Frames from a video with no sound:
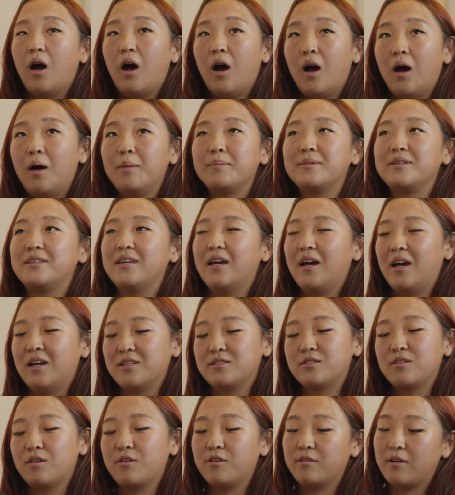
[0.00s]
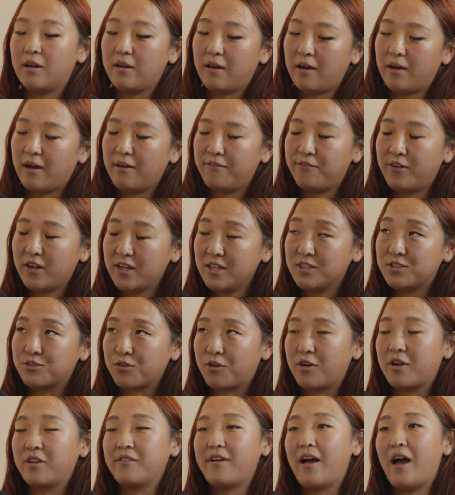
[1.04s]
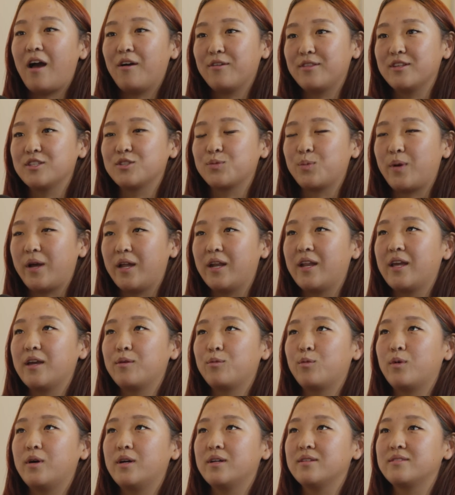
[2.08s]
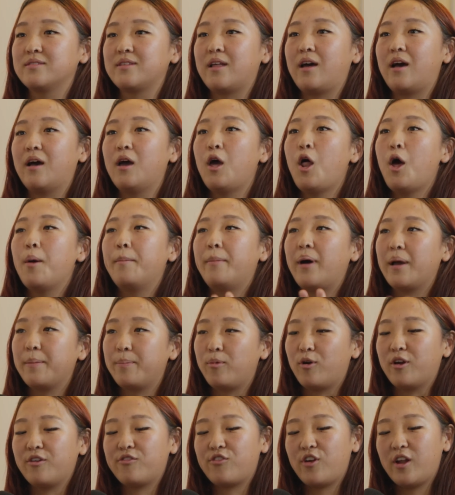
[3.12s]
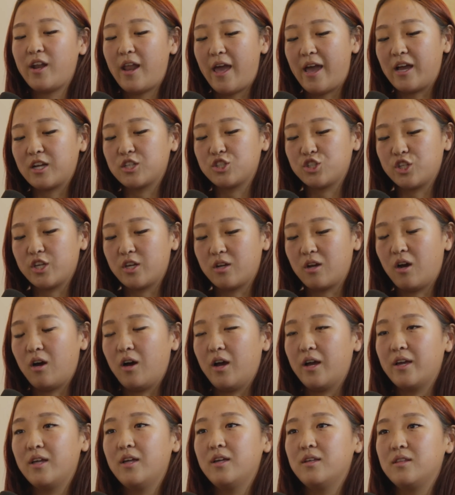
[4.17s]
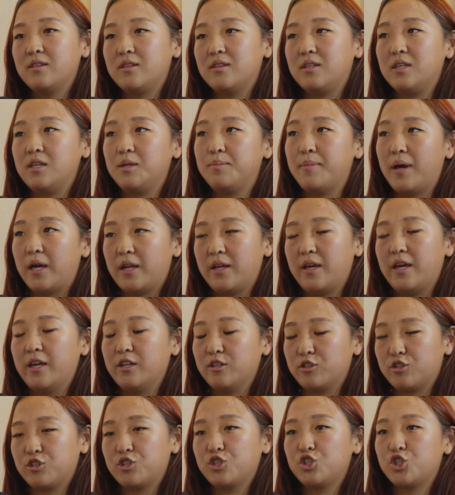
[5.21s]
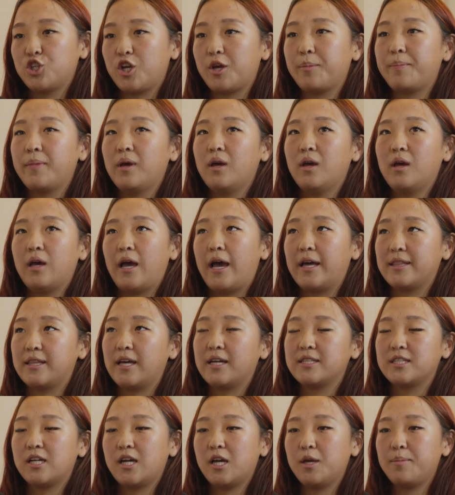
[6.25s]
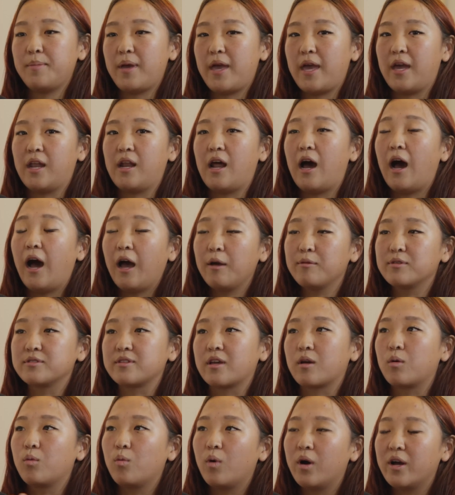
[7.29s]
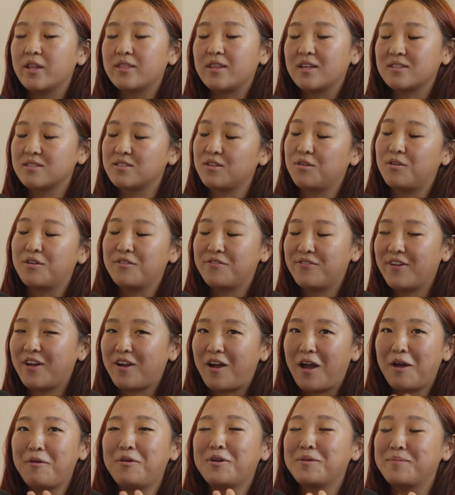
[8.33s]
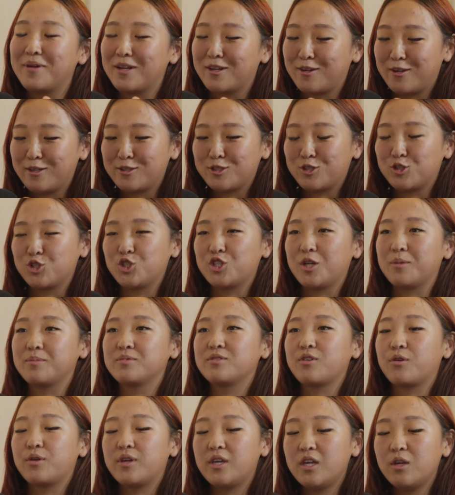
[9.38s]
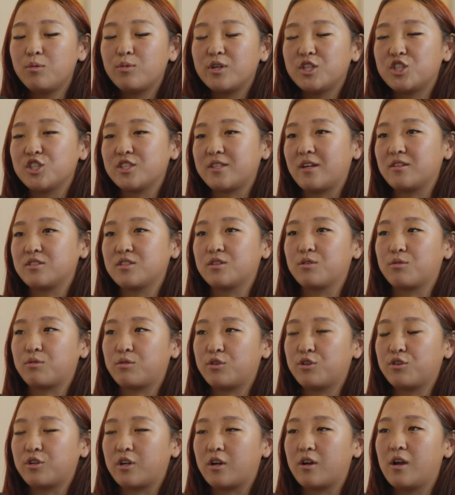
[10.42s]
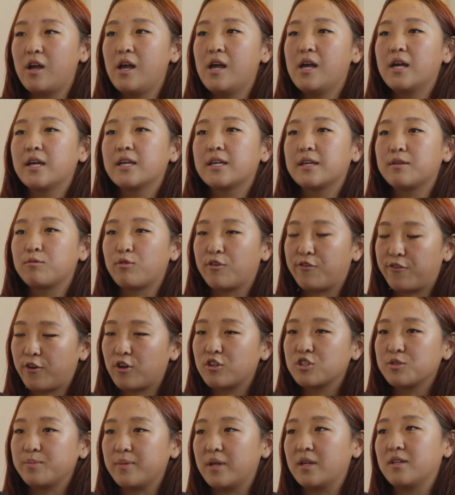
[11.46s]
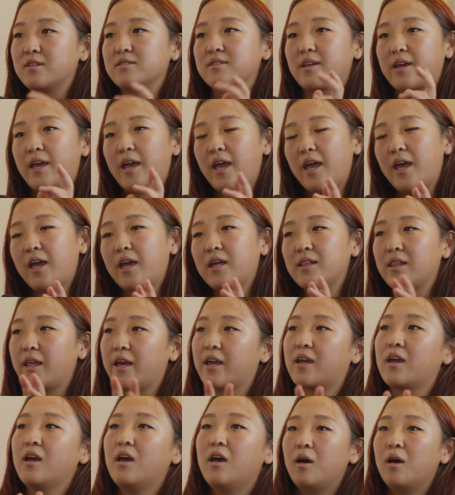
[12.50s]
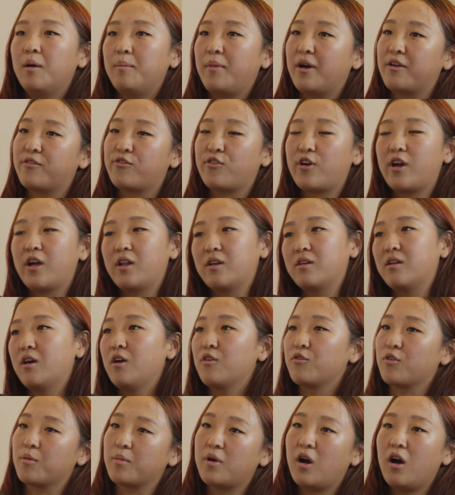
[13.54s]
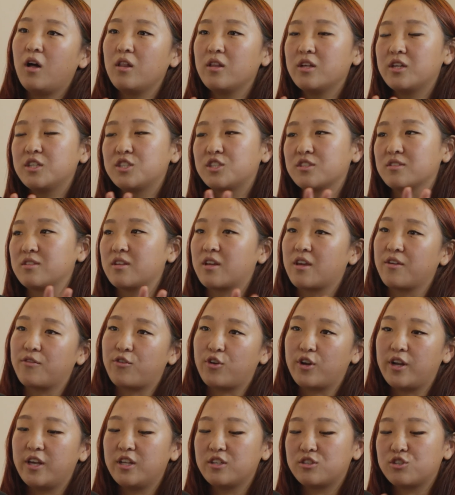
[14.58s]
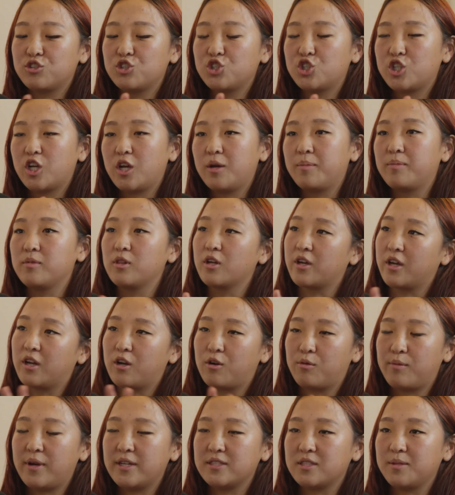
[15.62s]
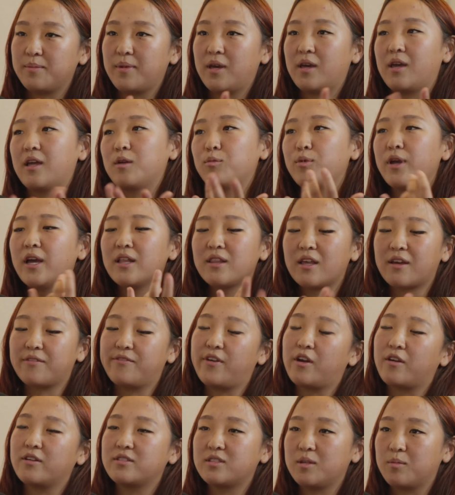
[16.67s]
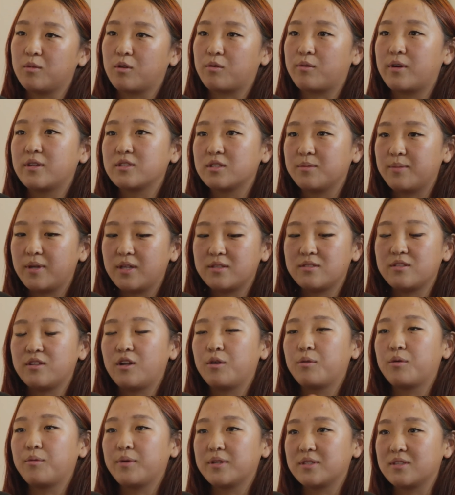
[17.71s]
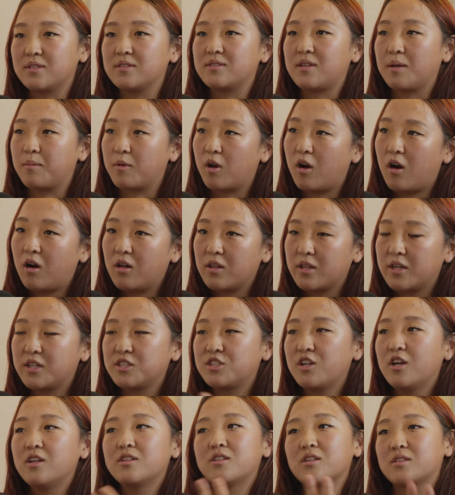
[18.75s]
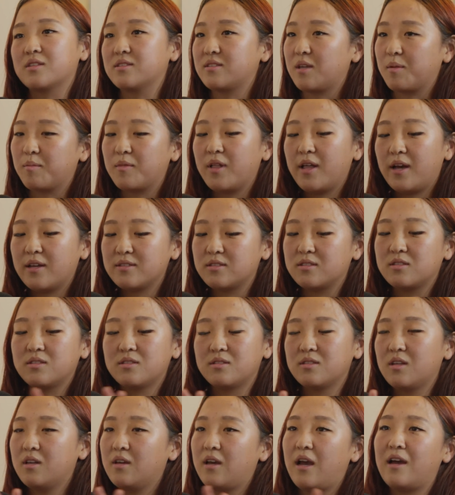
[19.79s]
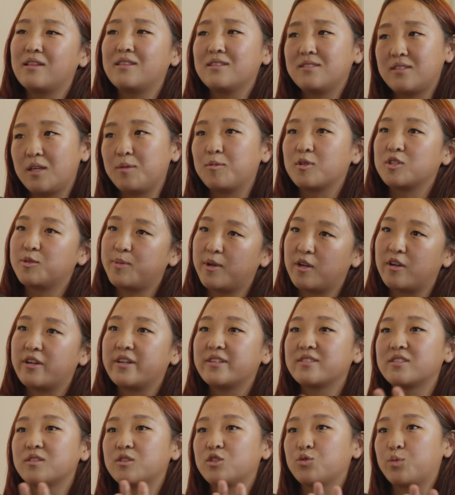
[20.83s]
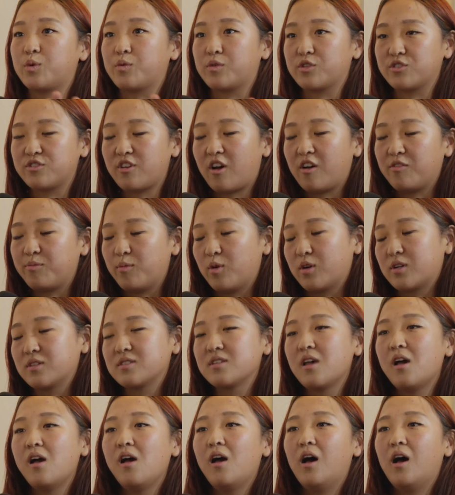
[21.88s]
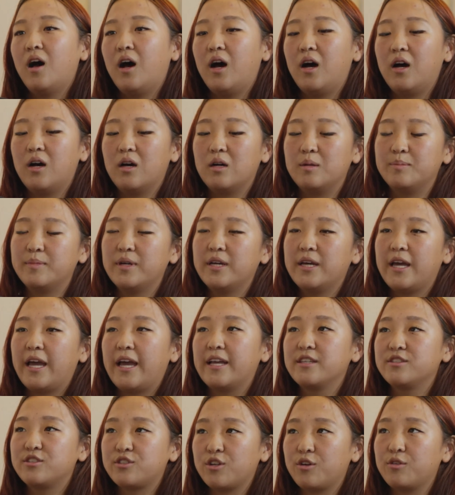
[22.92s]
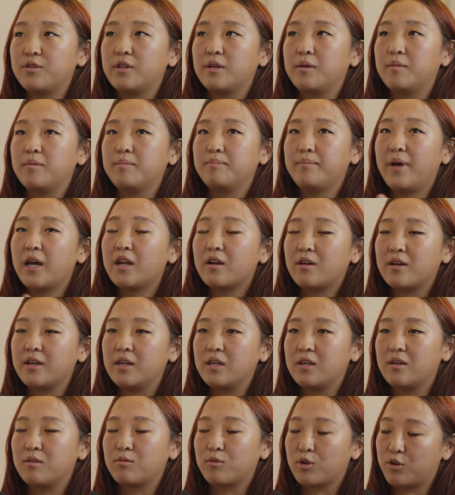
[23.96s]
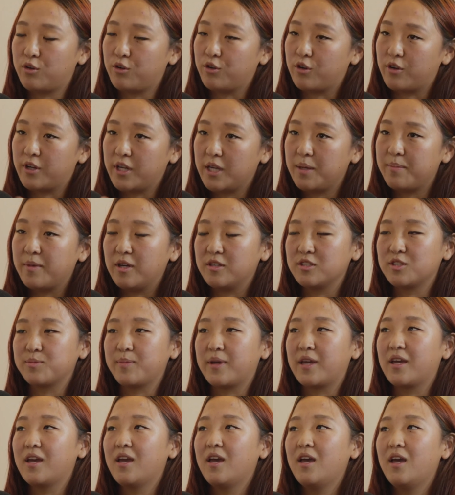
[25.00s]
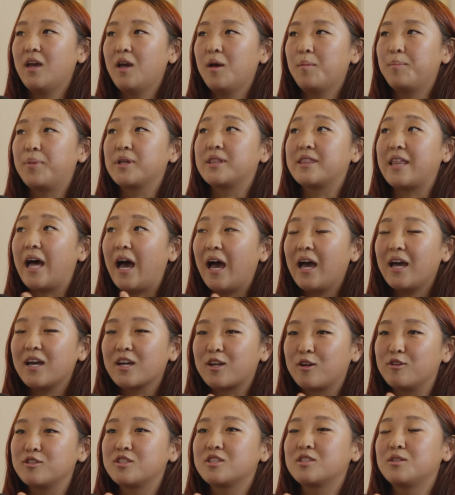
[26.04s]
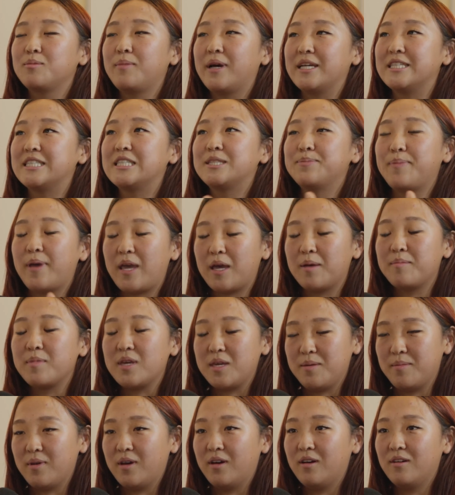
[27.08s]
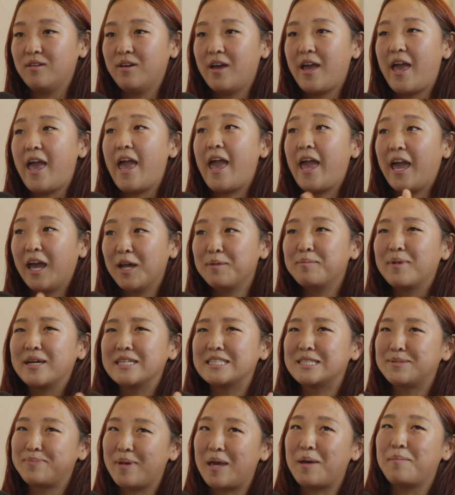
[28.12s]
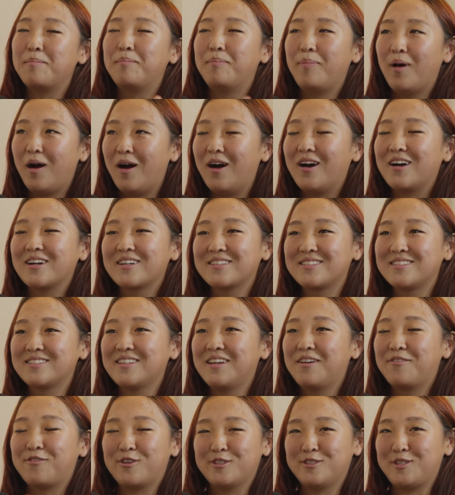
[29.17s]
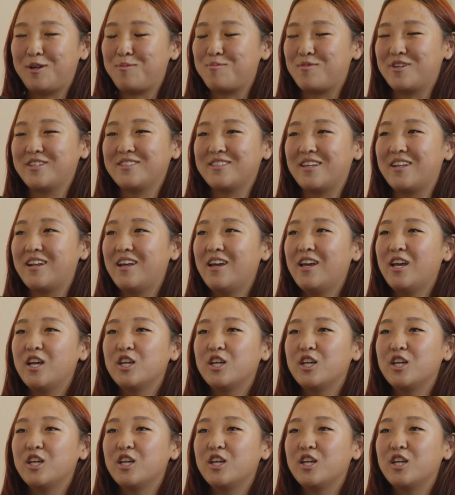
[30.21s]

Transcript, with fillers: Um, yeah, so a funny story of how this went was that my boyfriend actually got the Meta internship at that time. And I was like, what? That's so unfair. I want a Meta internship. So he reaches out to the recruiter, refers me, and is like, hey, like my friend from college is looking for an internship. Look at her resume. And we had like very similar resumes. You know, we went to the same college, took the same classes, had the same experience since we were sophomores. Um, and so the Meta recruiter emails me. But that goes to my spam email and my spam box for some reason.